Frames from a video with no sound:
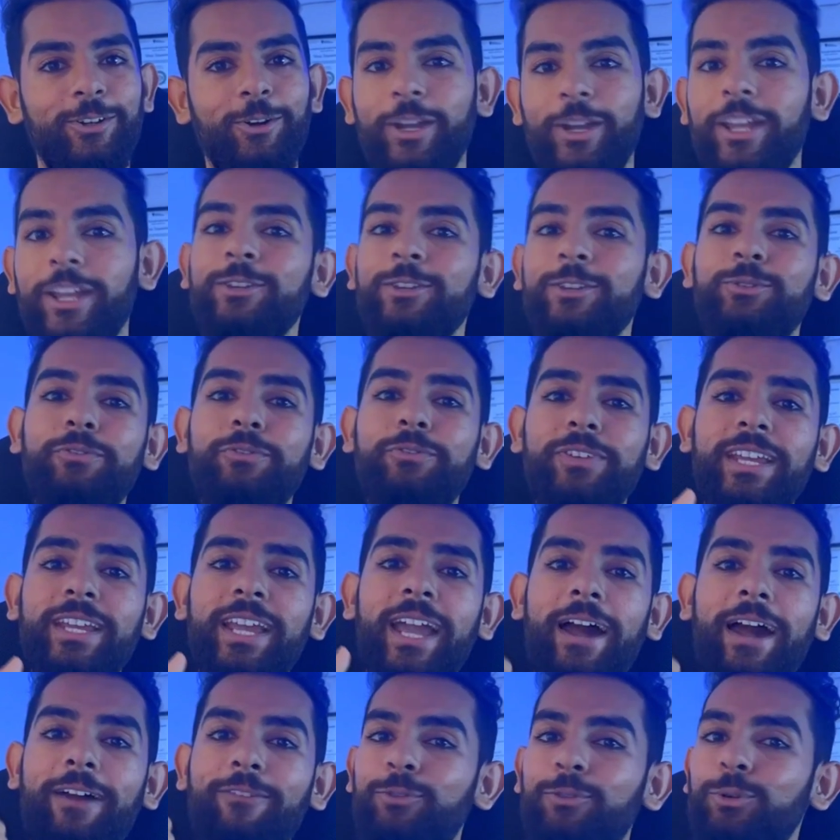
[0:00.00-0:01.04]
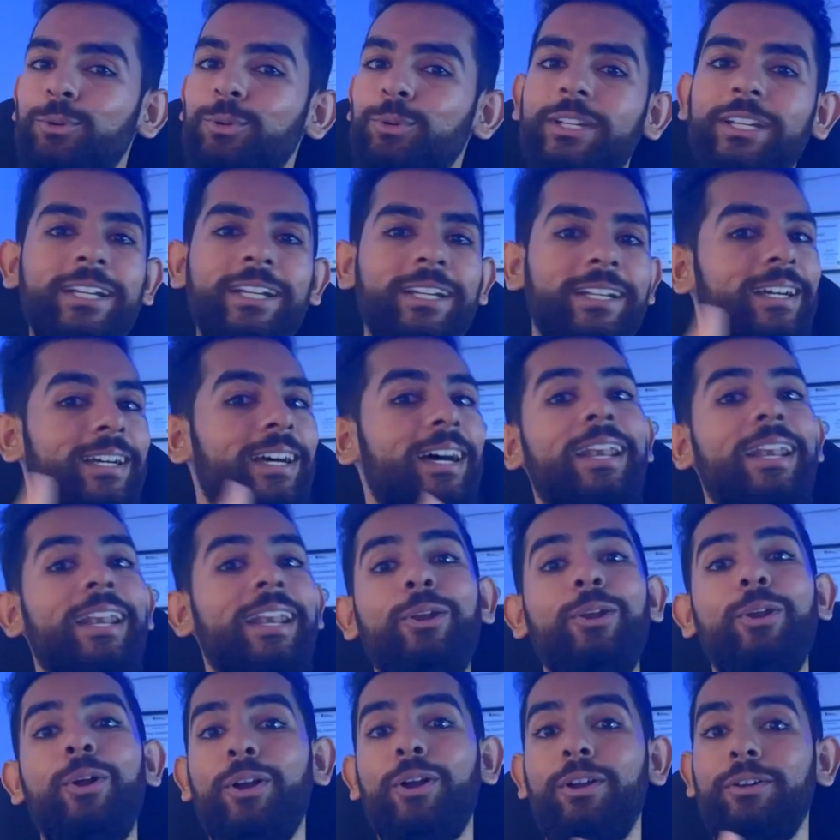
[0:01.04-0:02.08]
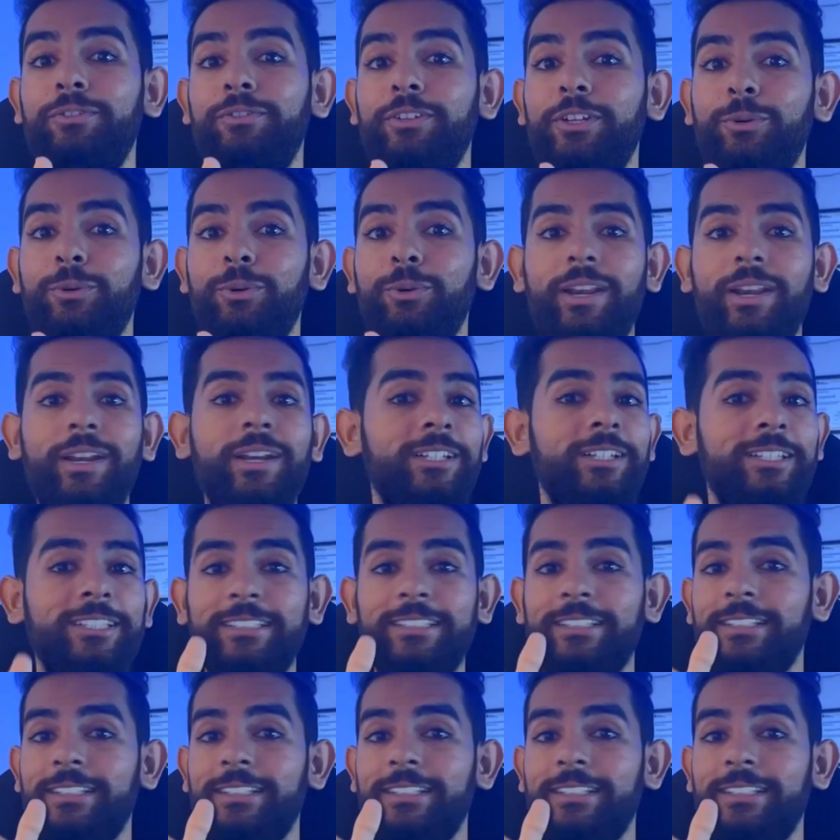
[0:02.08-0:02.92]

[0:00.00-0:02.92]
Okay, so we have to eat a lot of nutrients,